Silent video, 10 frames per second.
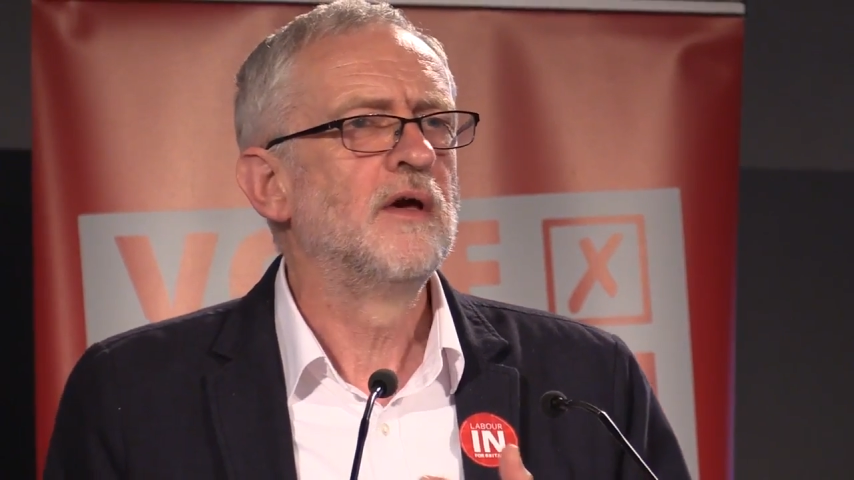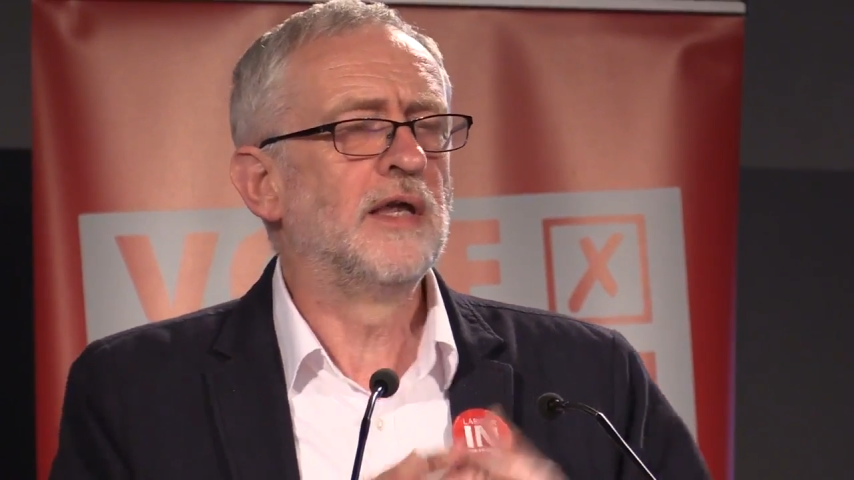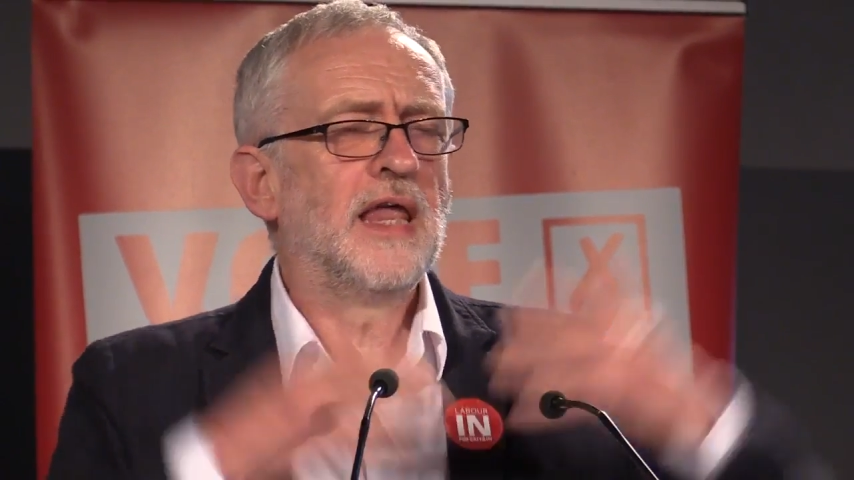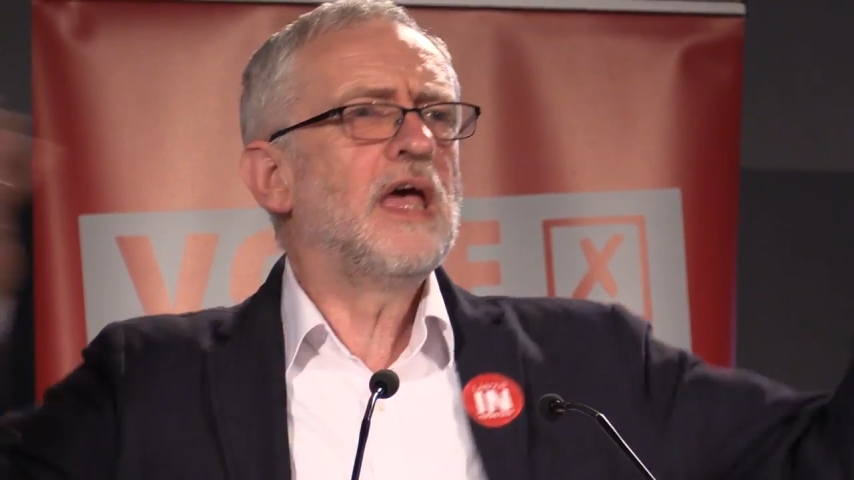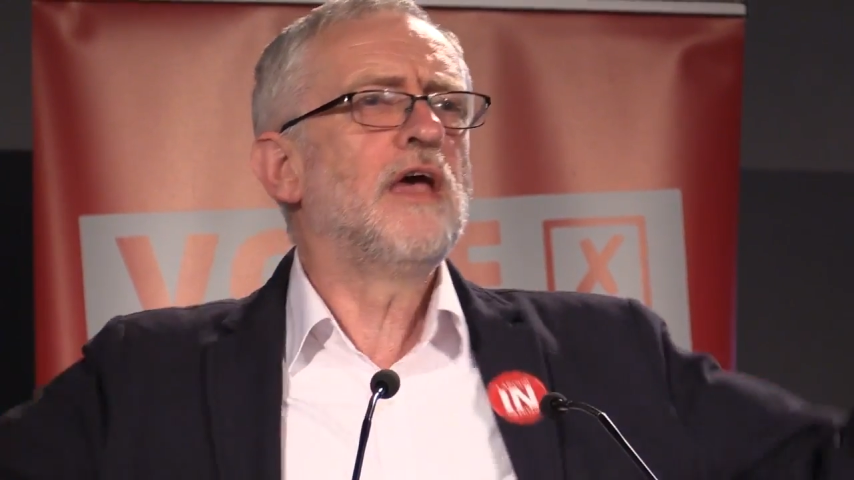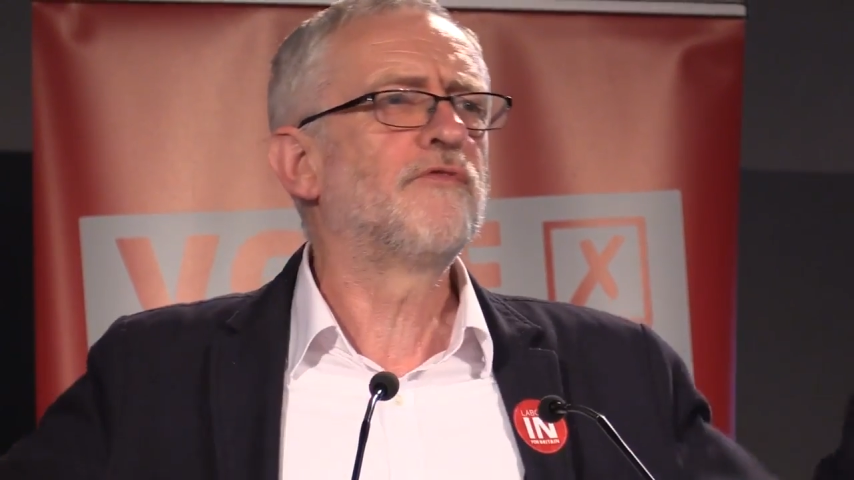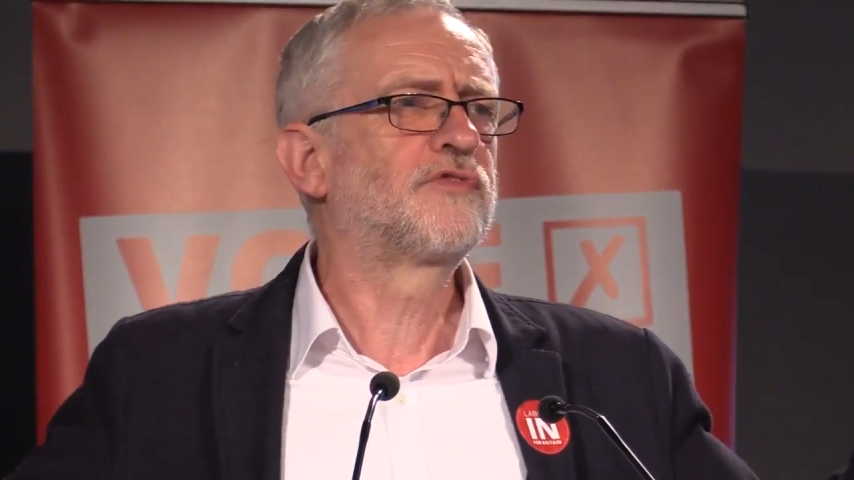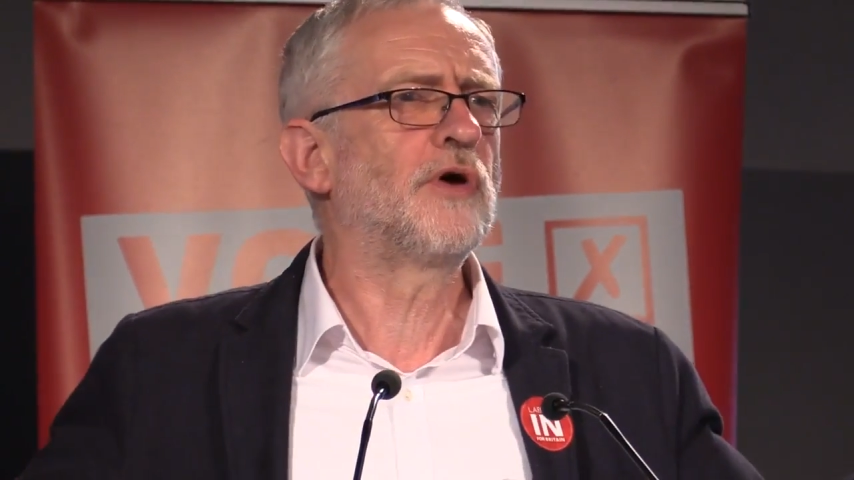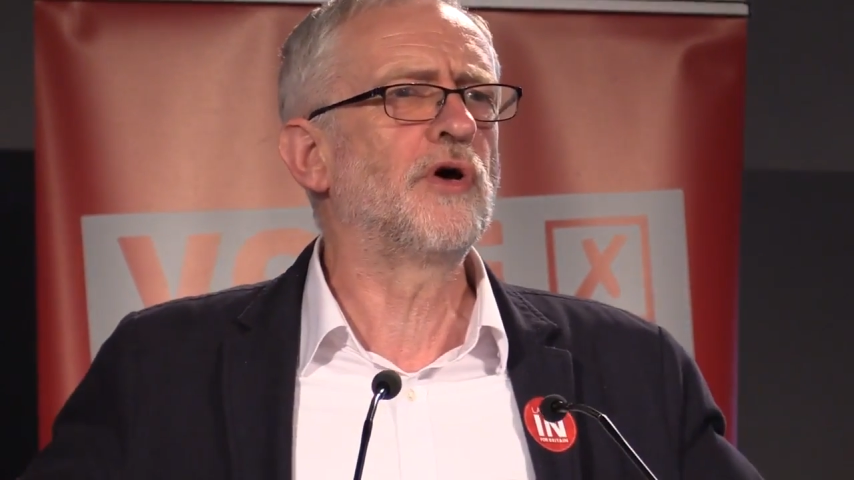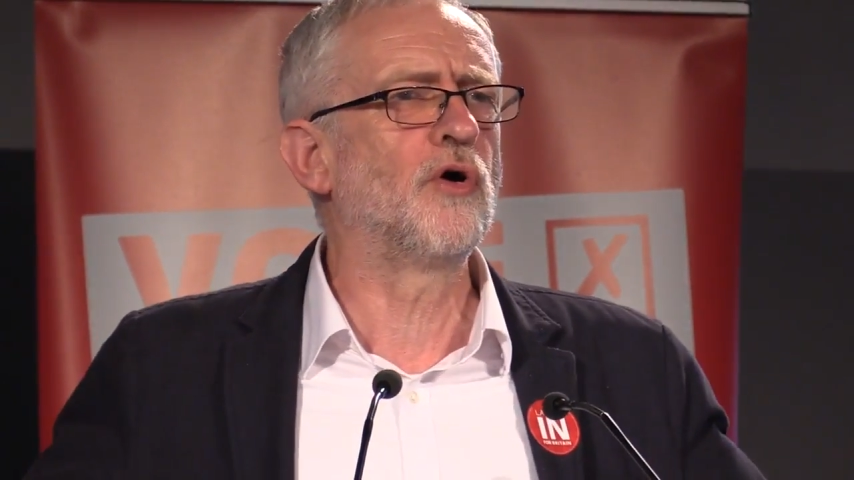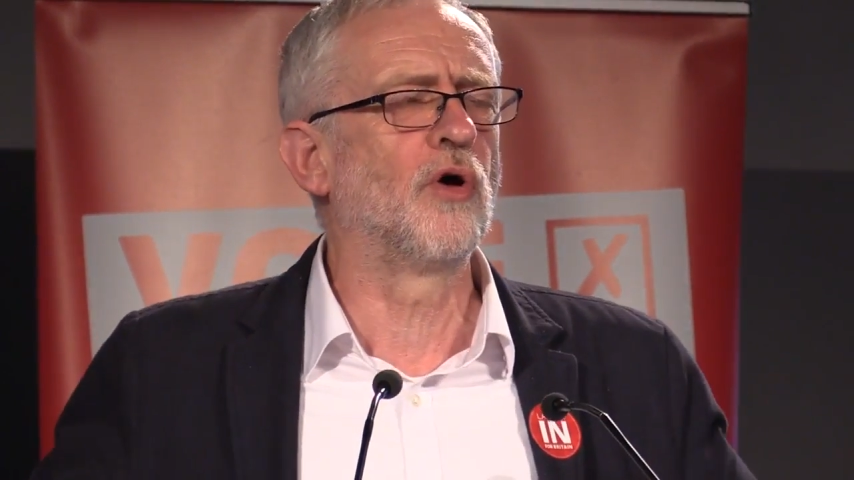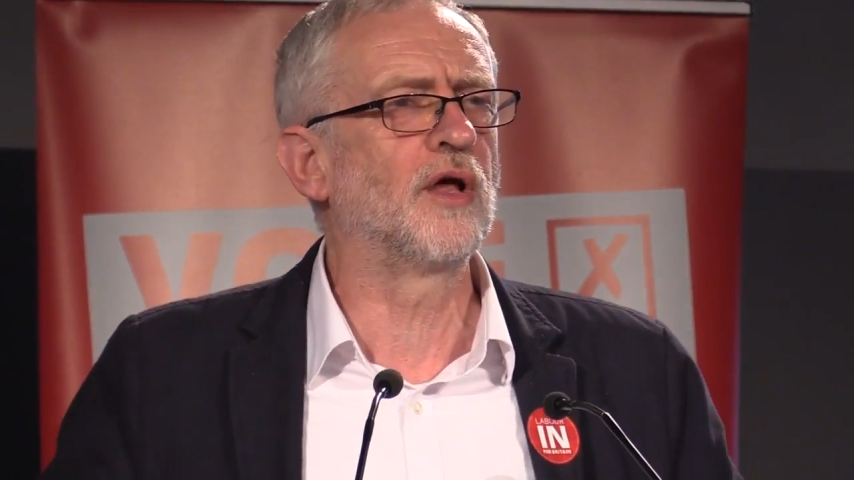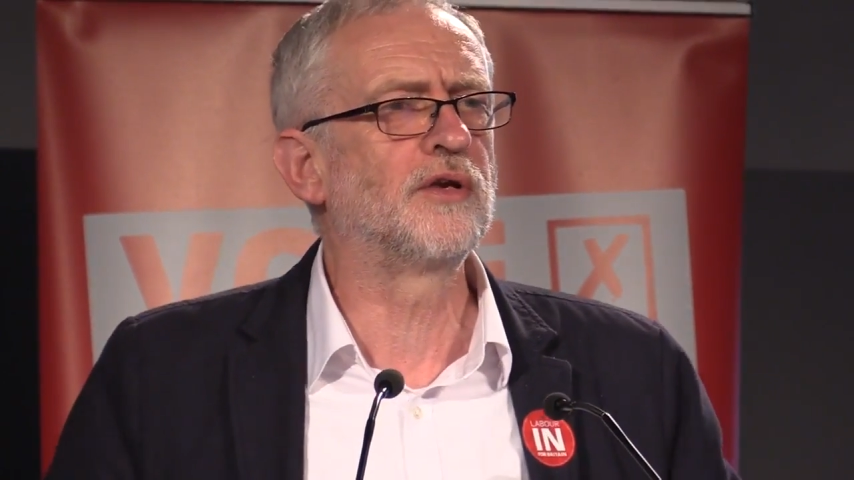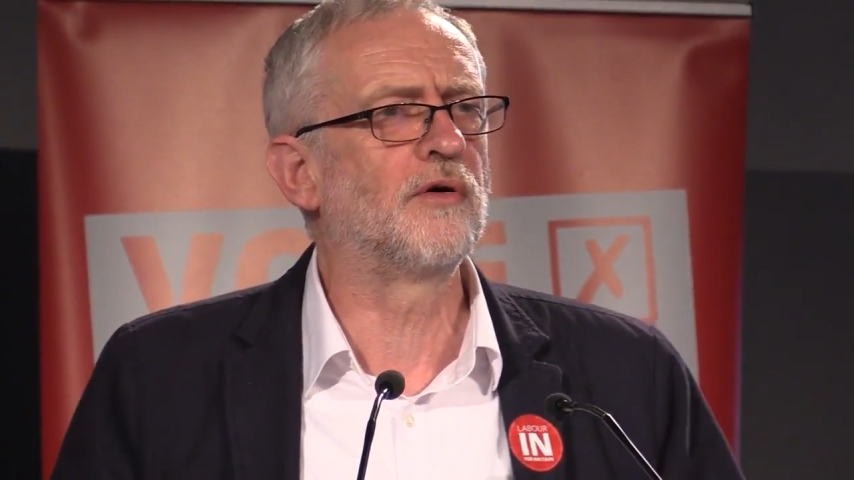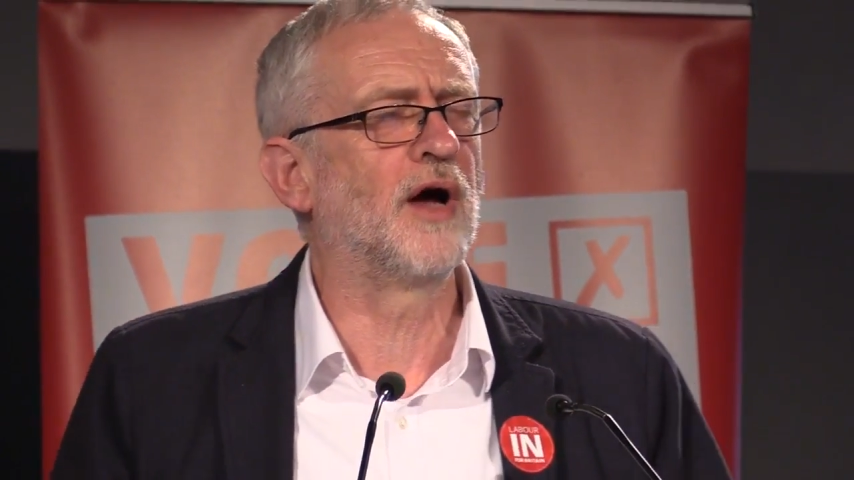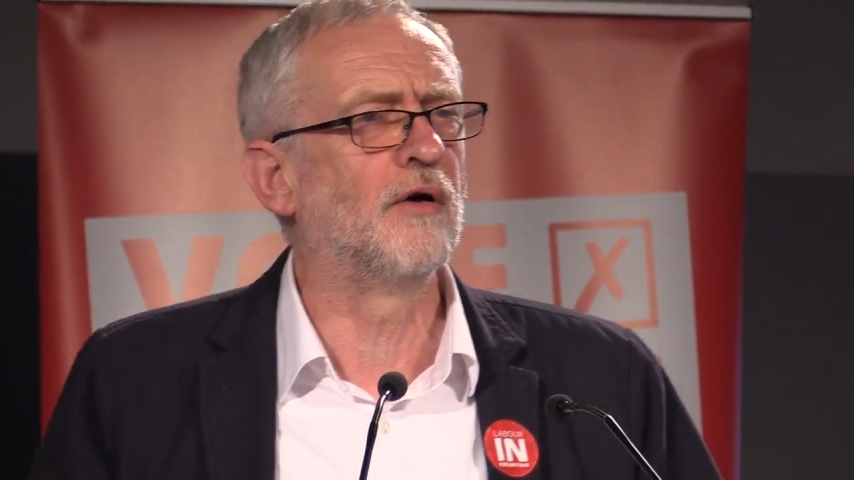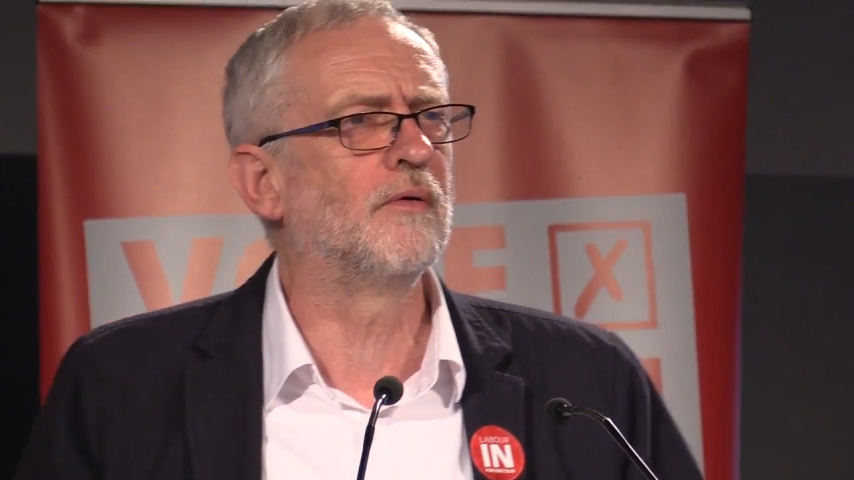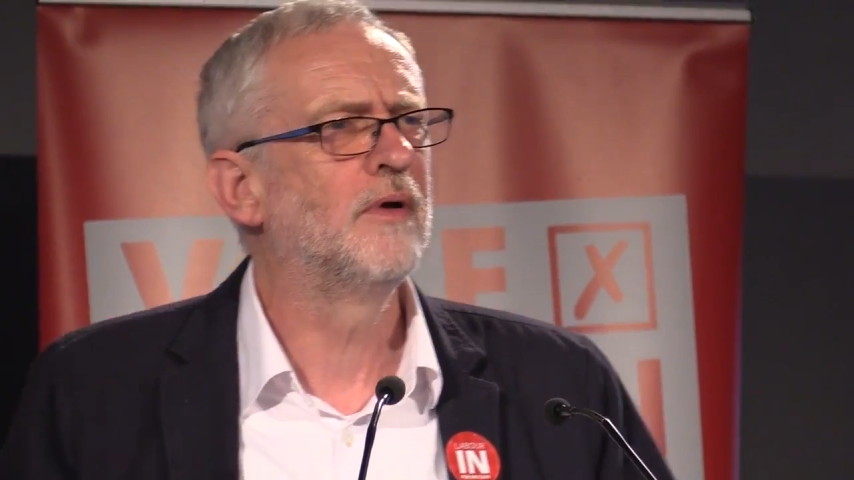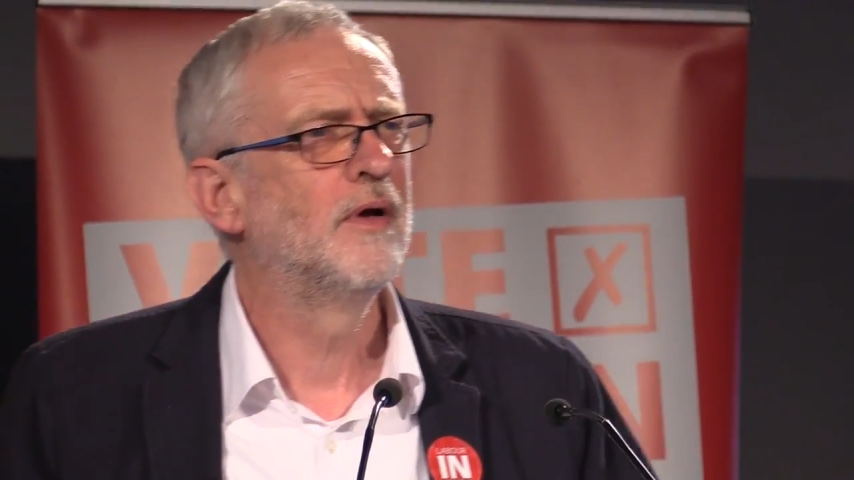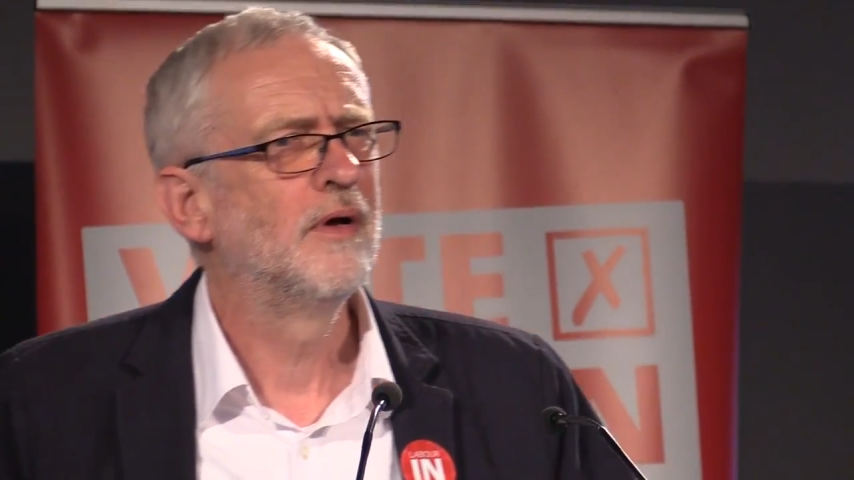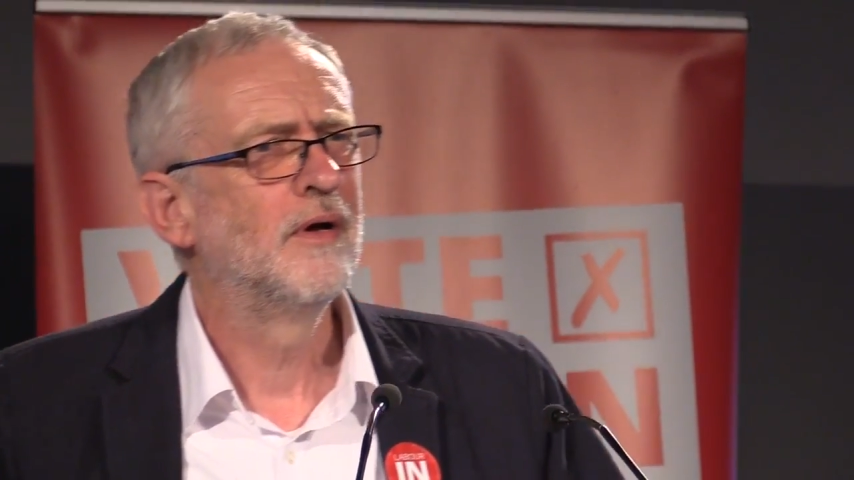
leave, do it all on your own,